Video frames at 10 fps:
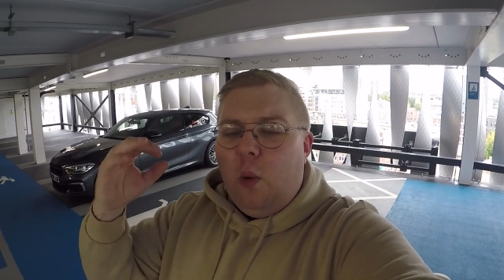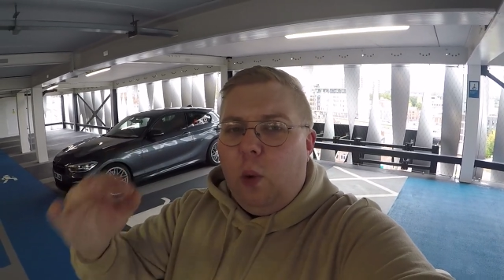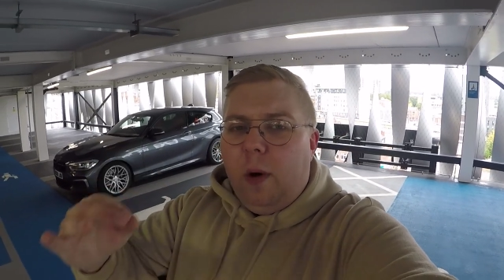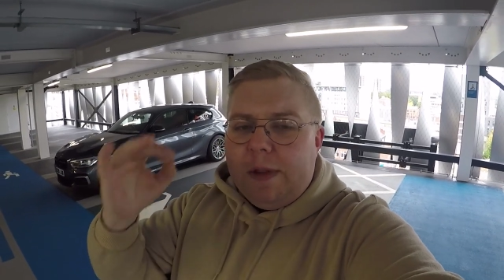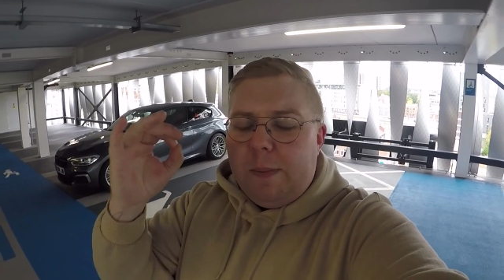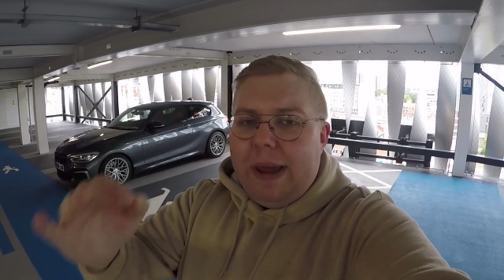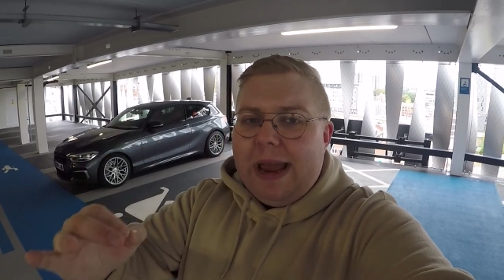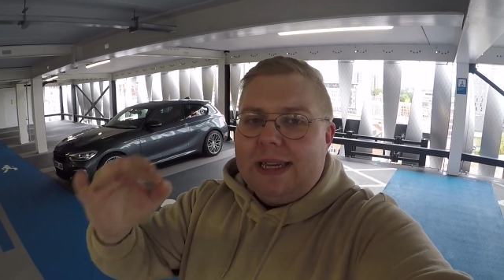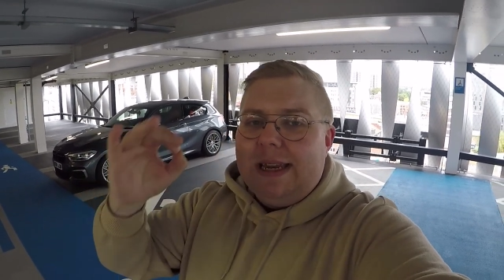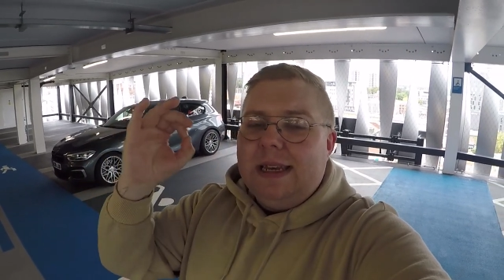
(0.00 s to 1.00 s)
what the
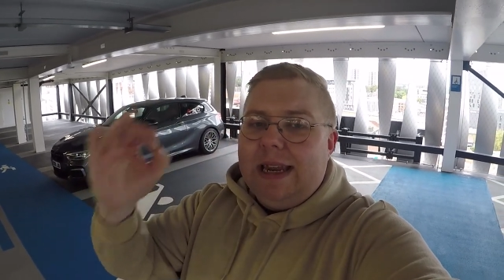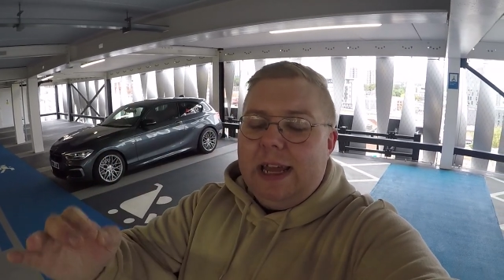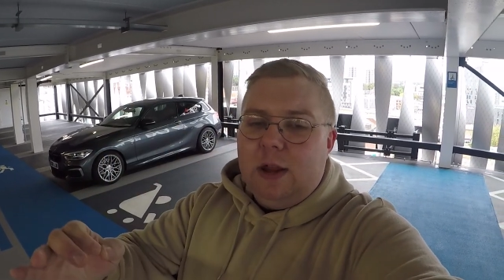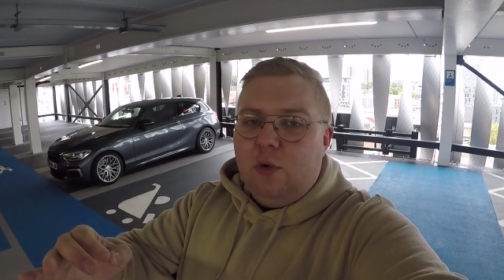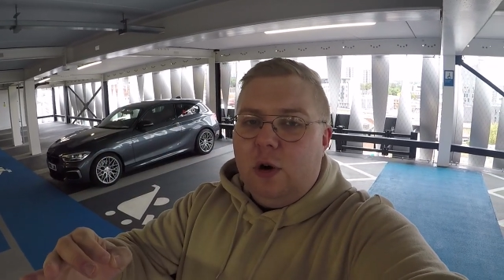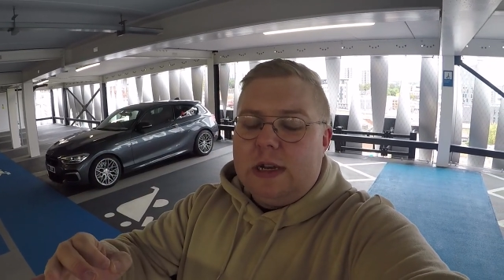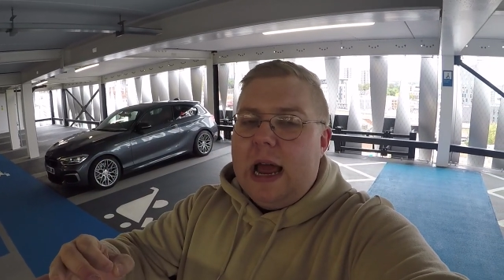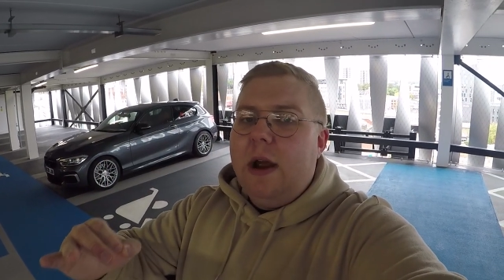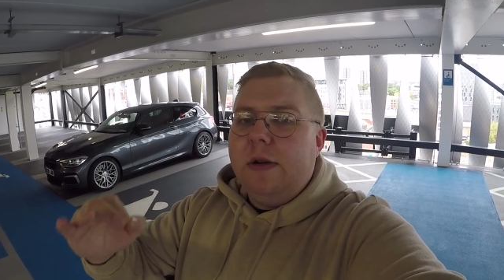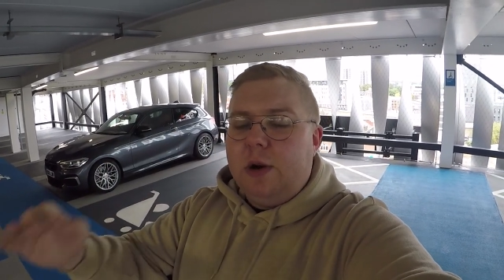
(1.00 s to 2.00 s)
best daily road
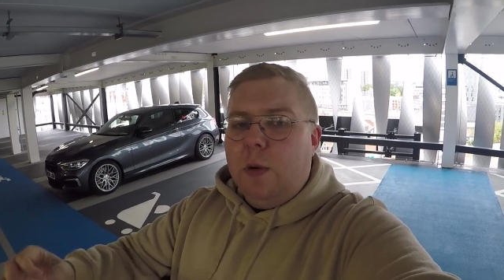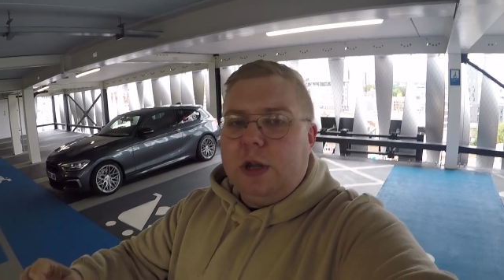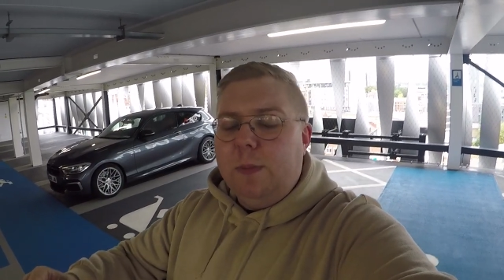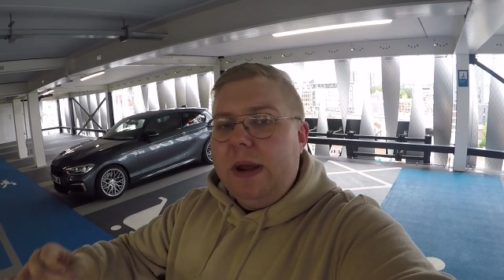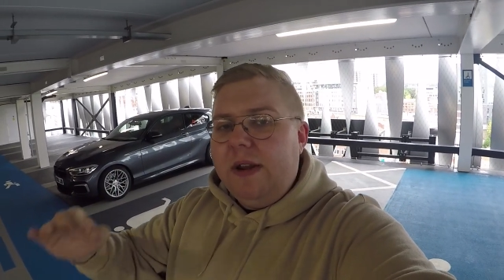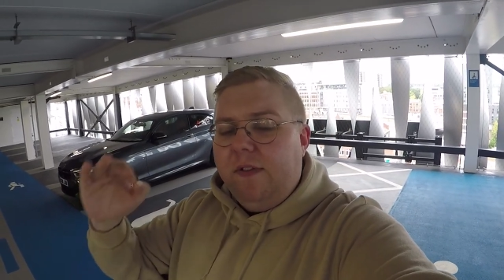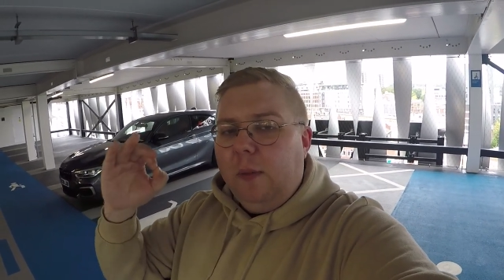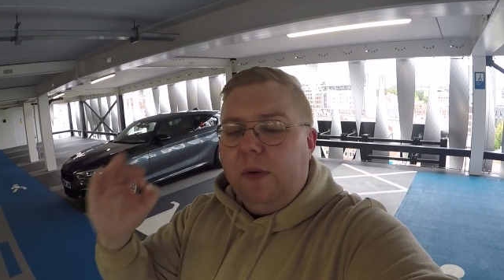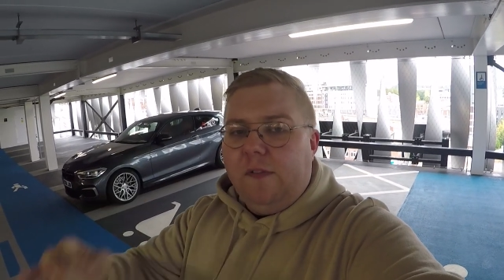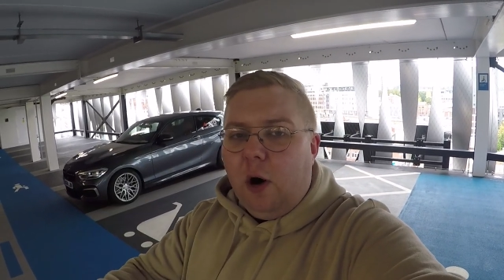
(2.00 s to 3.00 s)
tyre is going to be for
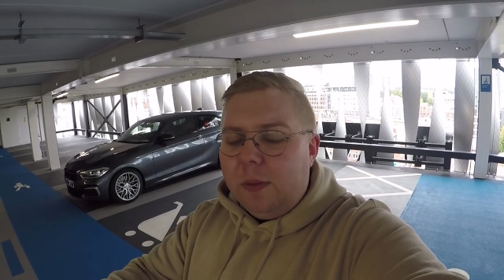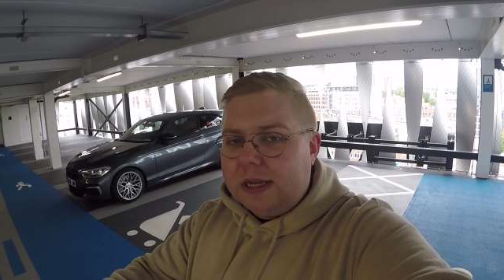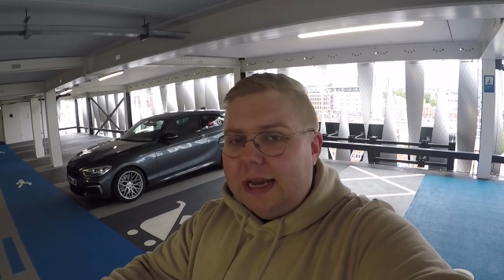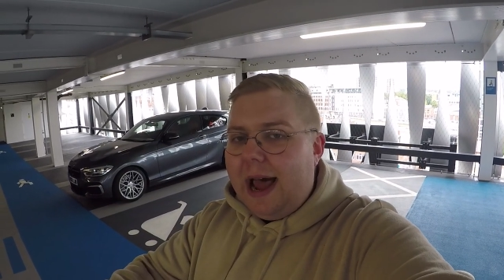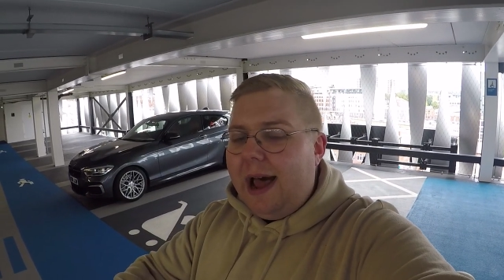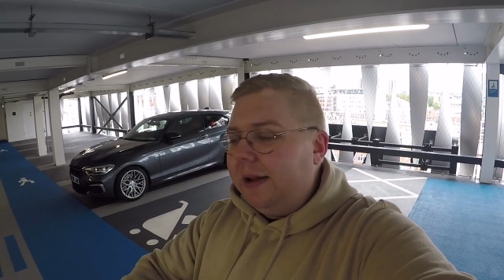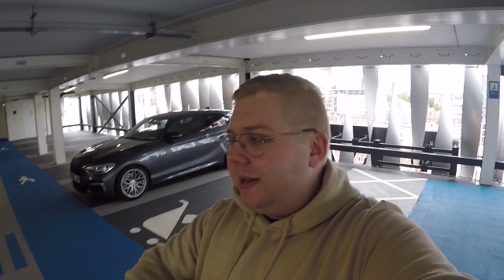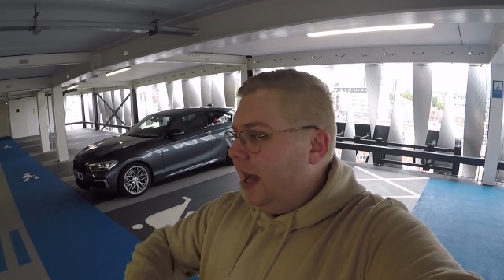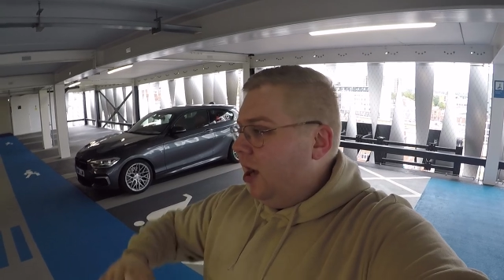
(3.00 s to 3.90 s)
performance cars.